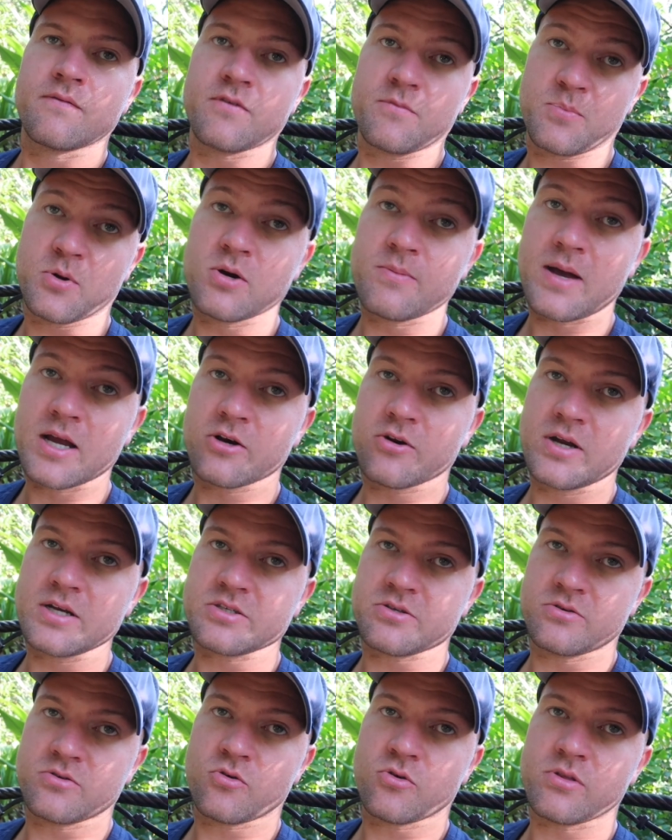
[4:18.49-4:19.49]
For bird
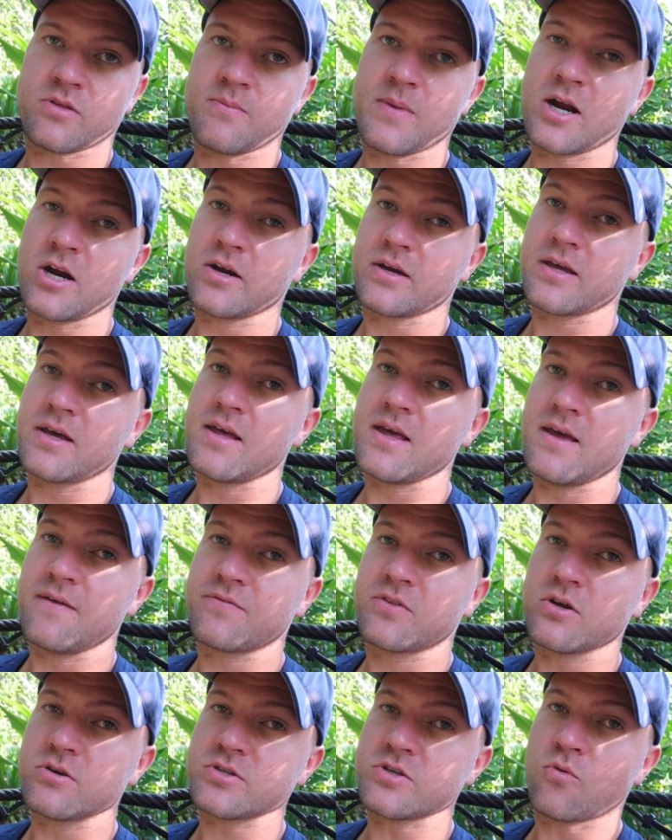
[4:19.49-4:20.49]
migration in North America,
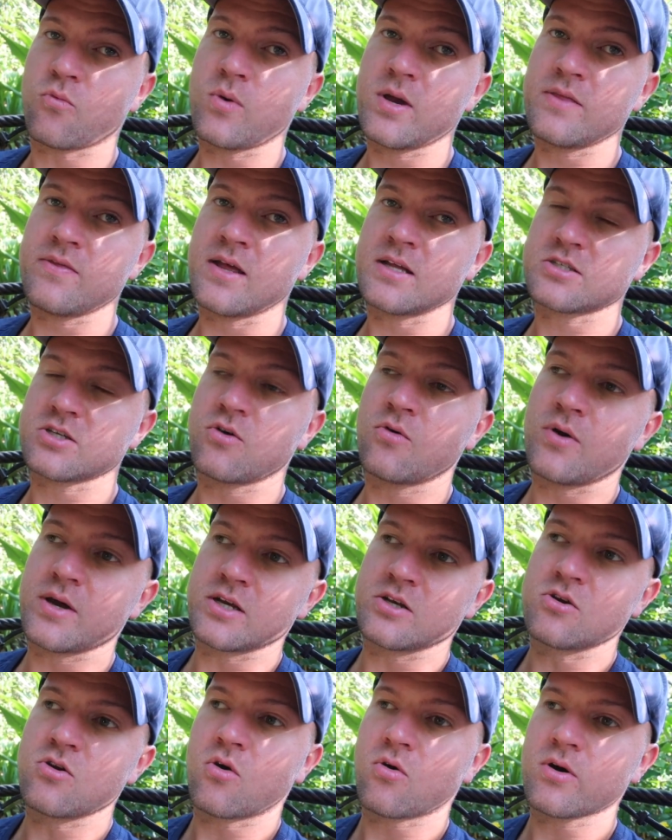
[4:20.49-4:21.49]
if there's a wind that's
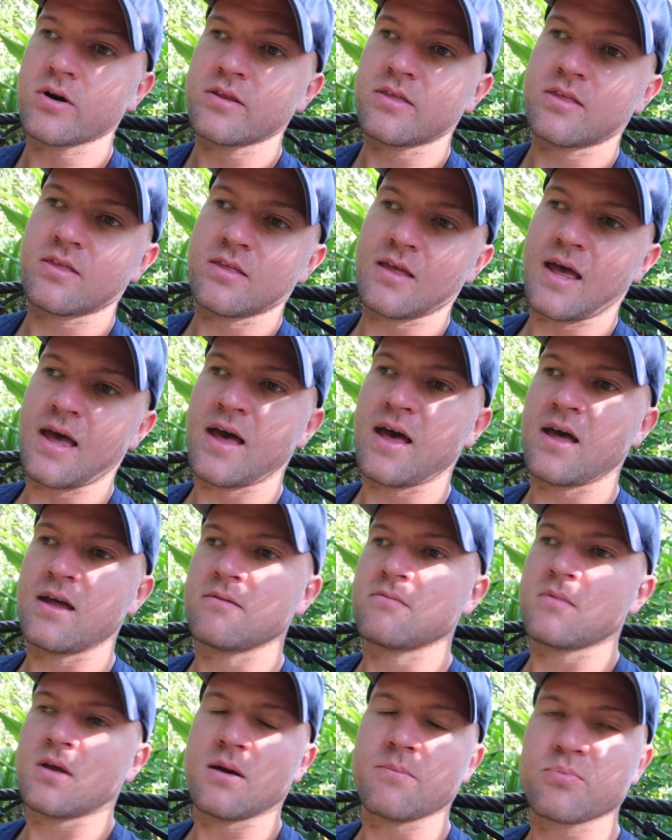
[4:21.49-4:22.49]
going north at
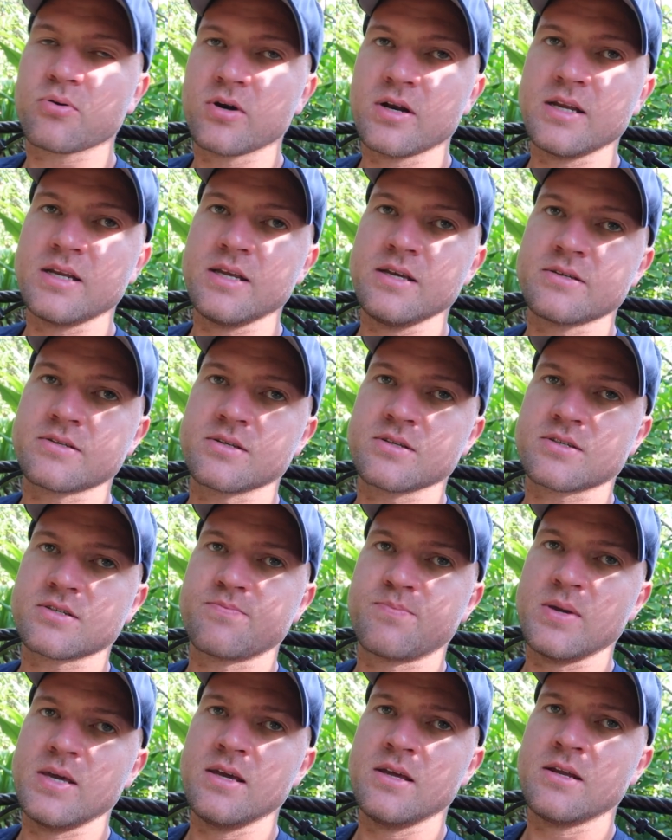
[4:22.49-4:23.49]
a pretty decent
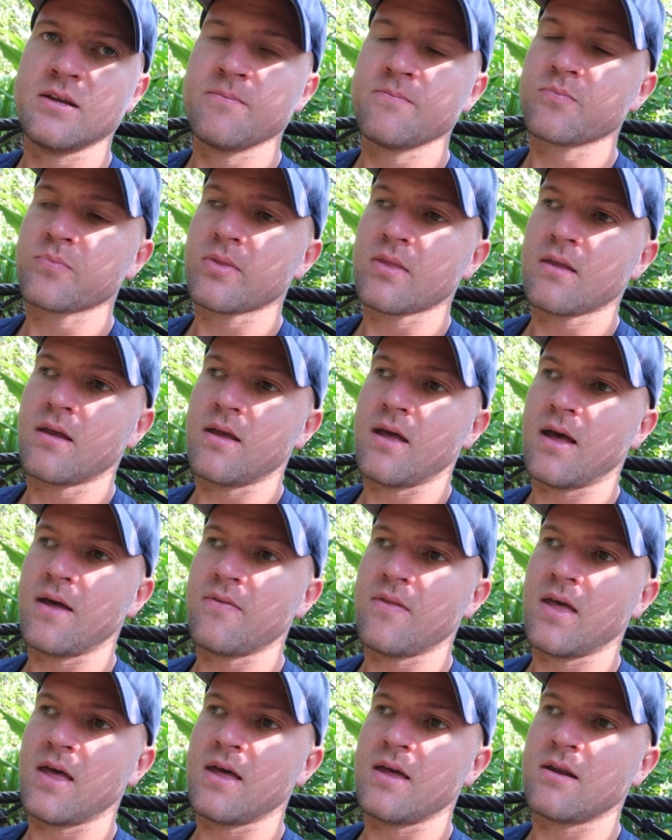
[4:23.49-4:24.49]
speed,
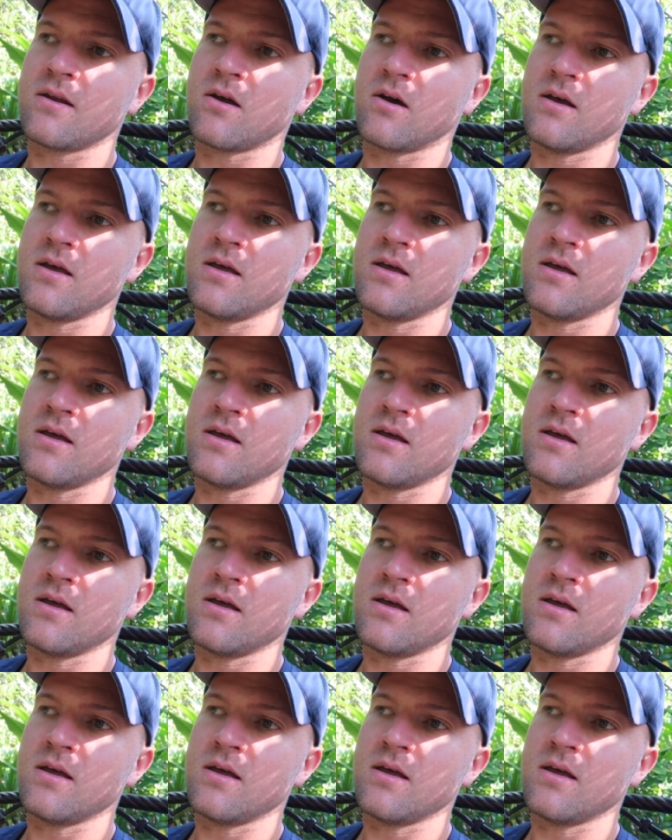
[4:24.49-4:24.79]
and then